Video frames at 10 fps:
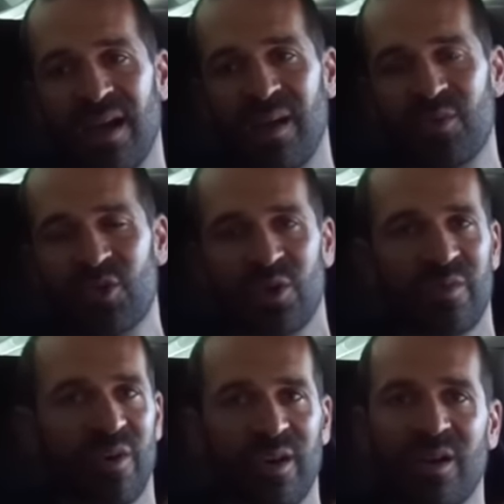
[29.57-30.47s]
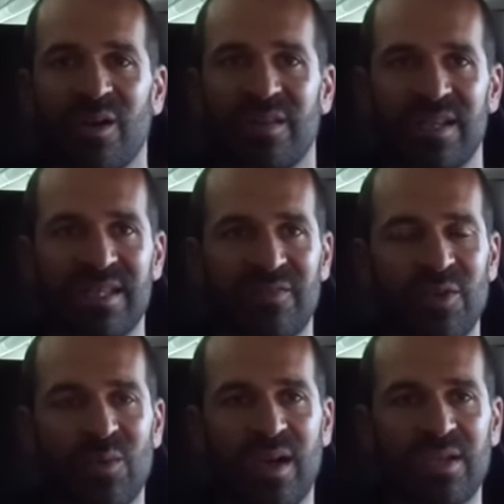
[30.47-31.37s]
I'm sure you've already heard this if
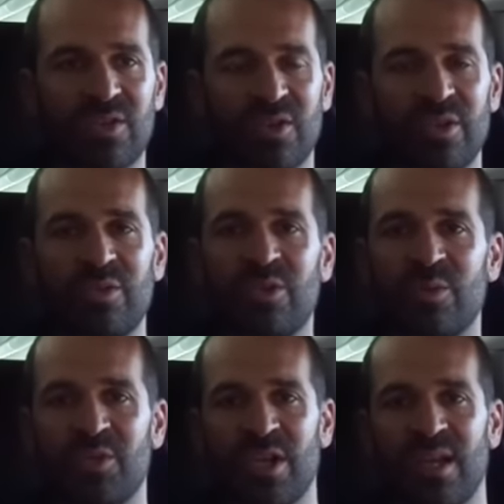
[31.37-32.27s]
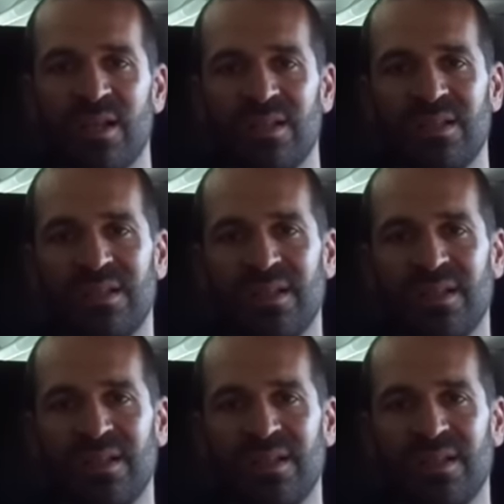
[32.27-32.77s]
you watch her YouTube channel,